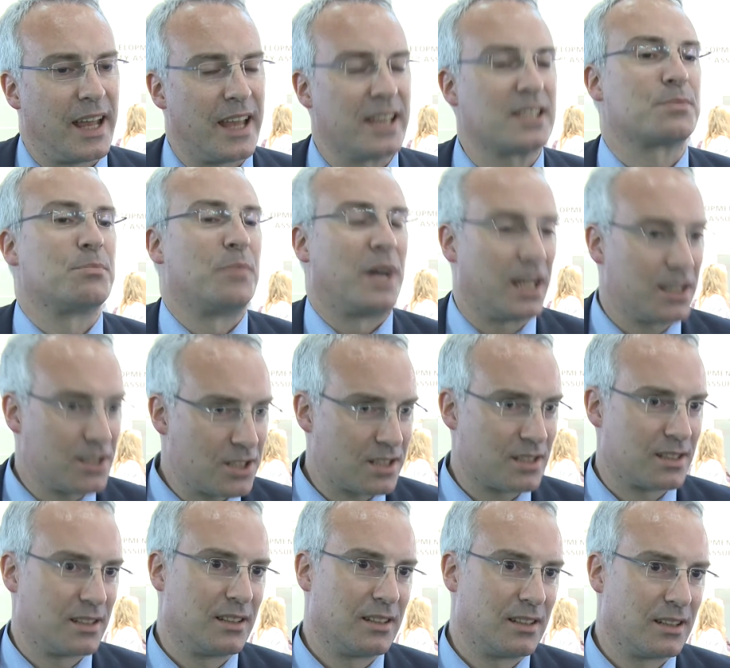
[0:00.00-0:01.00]
as much
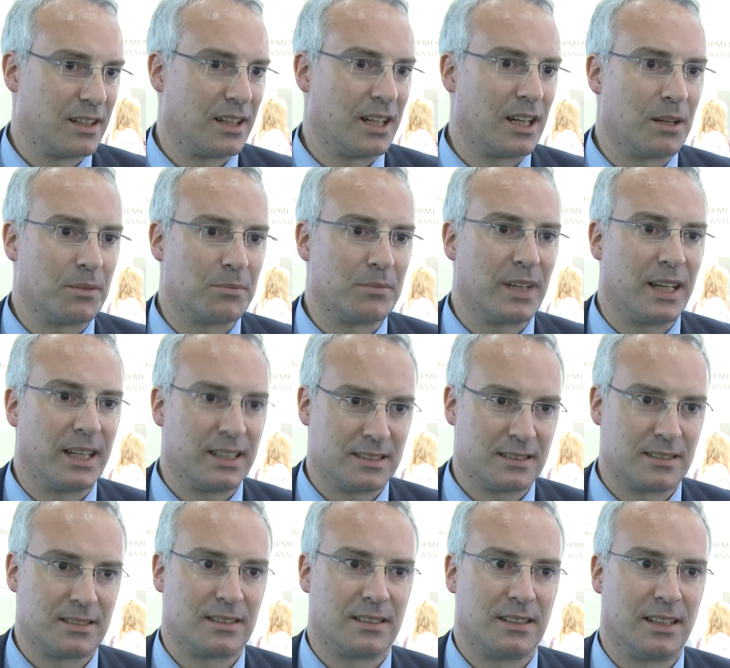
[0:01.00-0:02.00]
um,
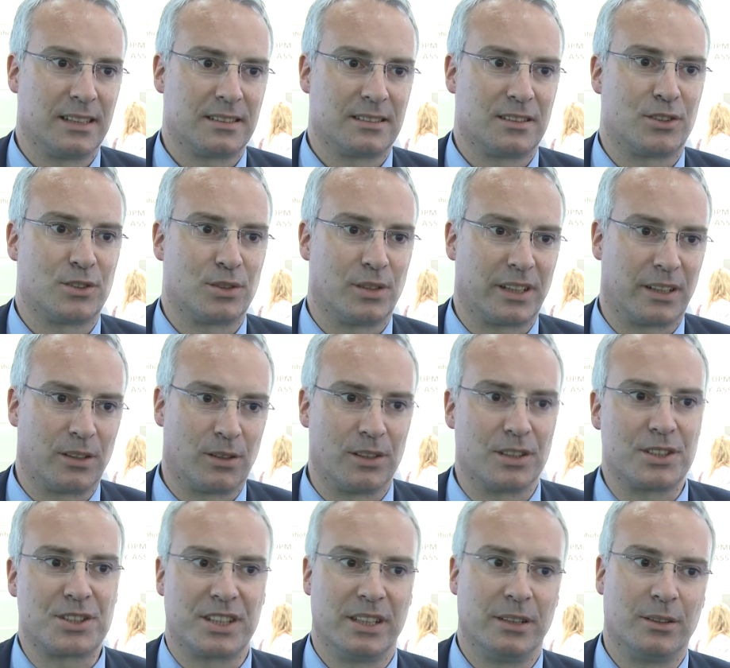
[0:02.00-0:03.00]
as, as the
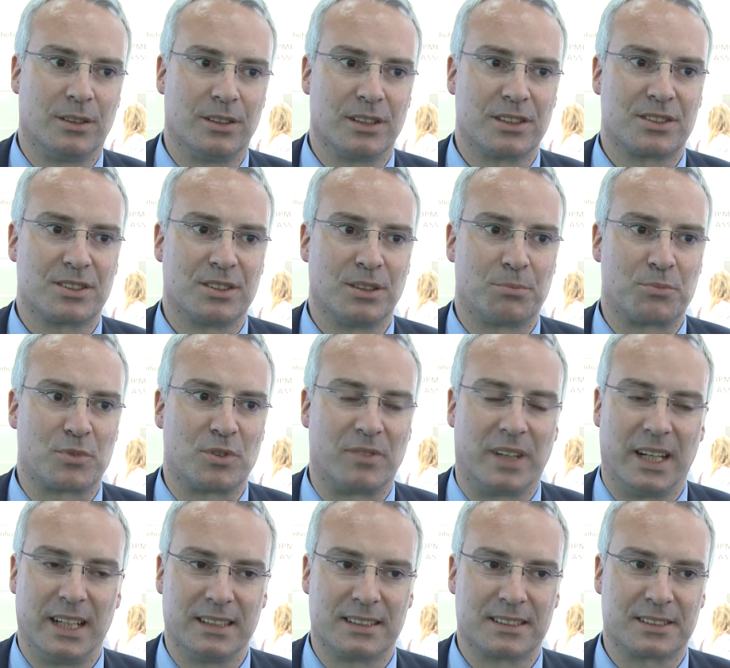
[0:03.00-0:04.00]
technology also
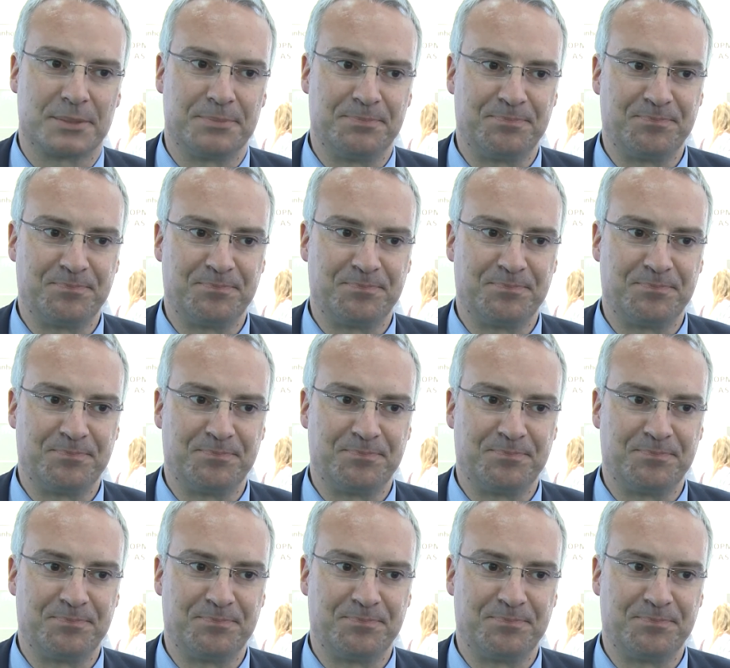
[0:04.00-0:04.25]
provides.